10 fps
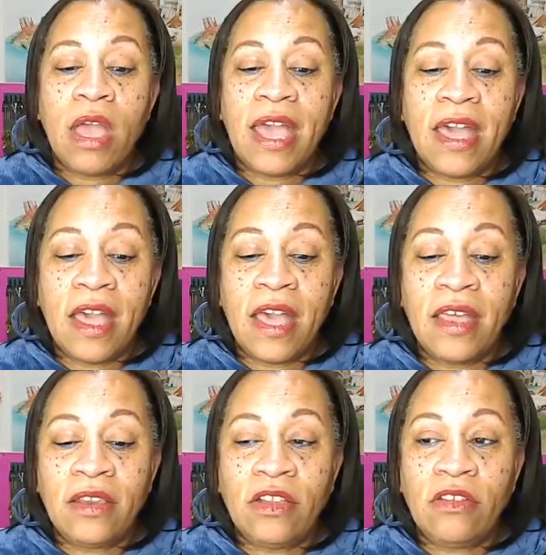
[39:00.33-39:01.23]

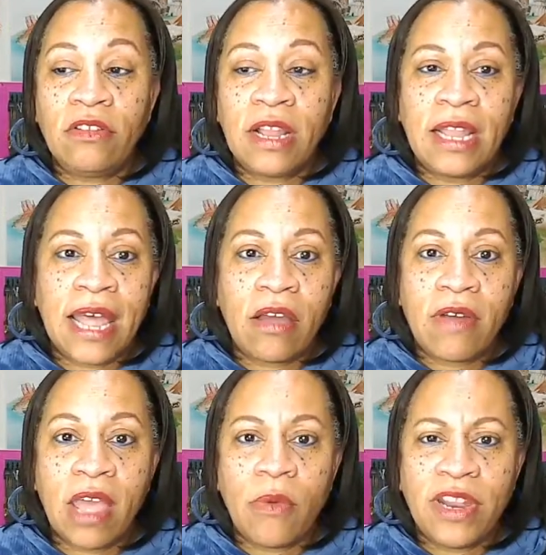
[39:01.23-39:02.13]
and you are like,
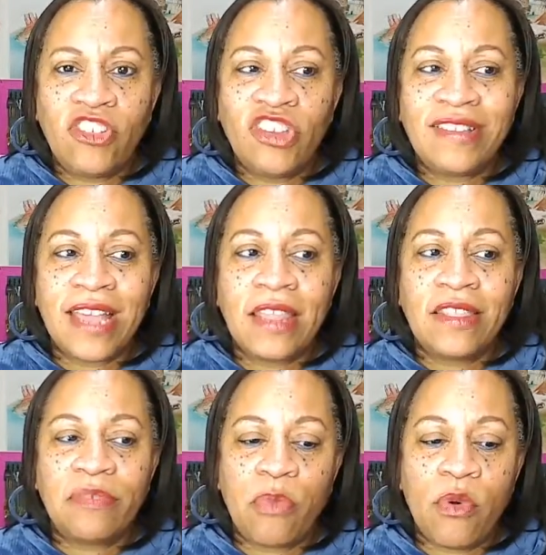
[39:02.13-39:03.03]
okay, what did she say at
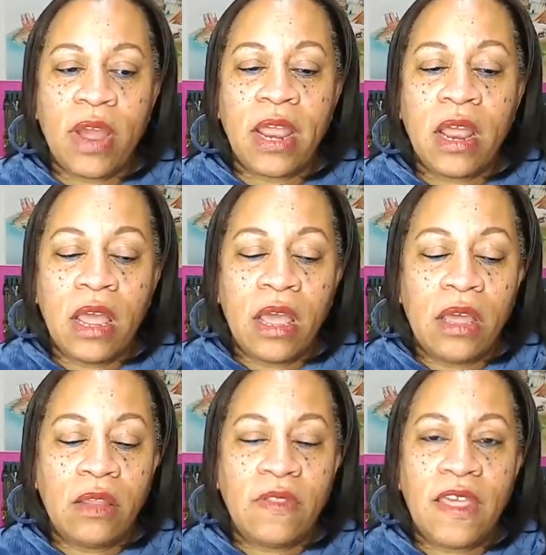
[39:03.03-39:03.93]
this point?
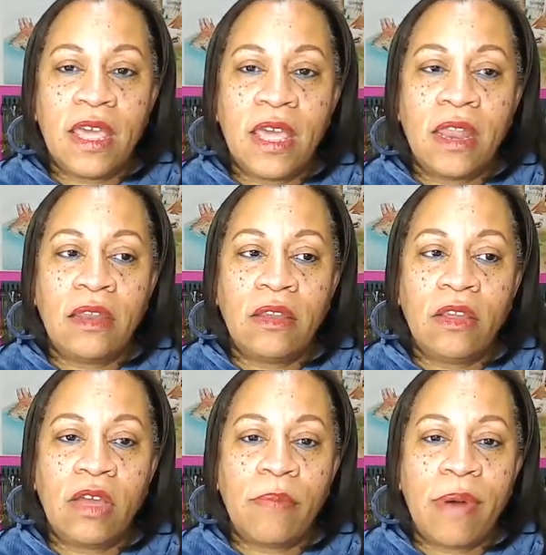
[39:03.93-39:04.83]
Then
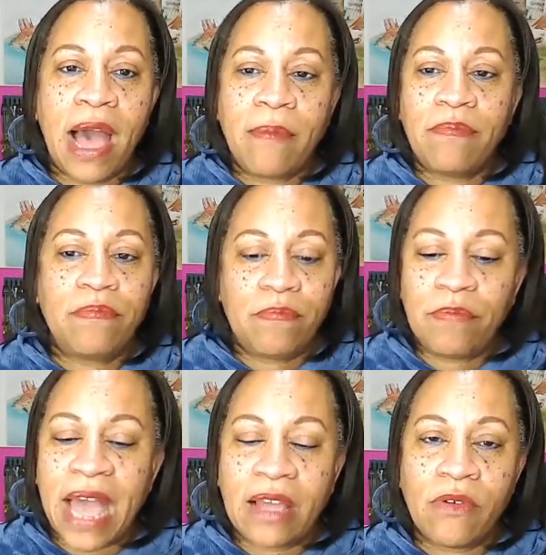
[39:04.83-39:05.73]
you can pop
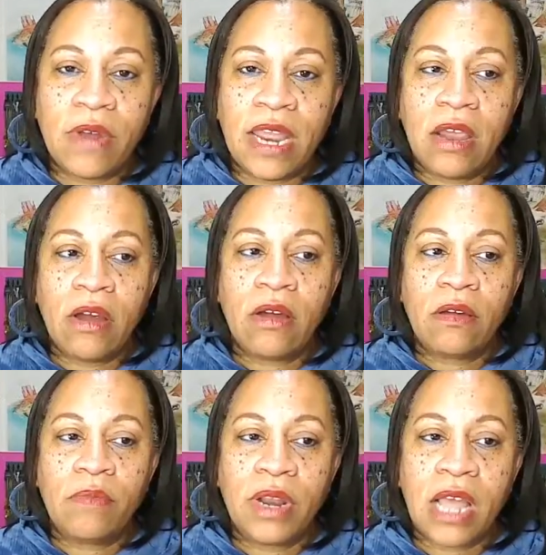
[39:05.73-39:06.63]
back on here
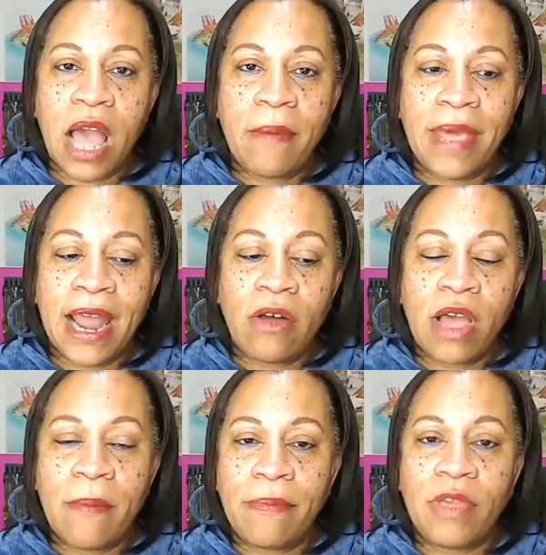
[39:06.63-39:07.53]
or put a comment. I'll
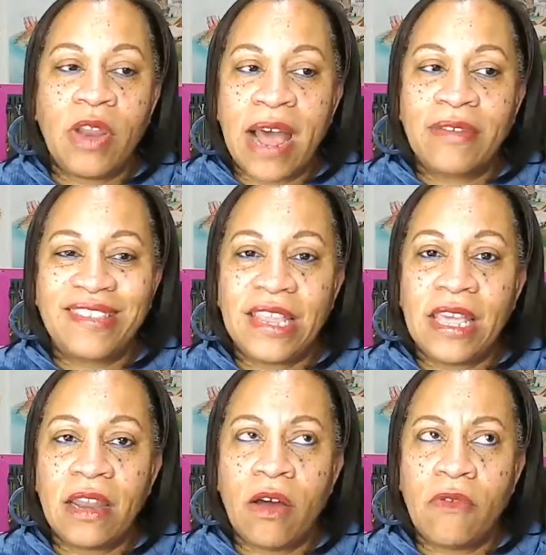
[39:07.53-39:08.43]
come, I'll
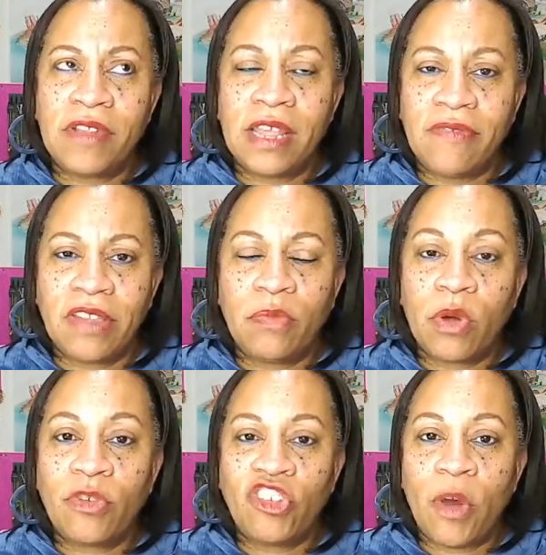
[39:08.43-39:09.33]
see it. Hopefully
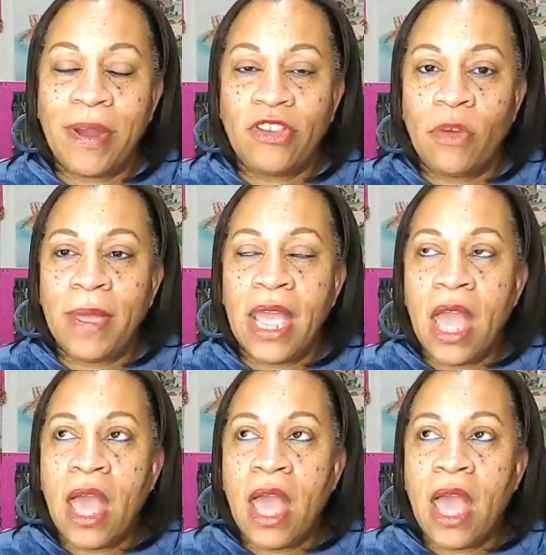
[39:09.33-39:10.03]
Facebook will show it to me.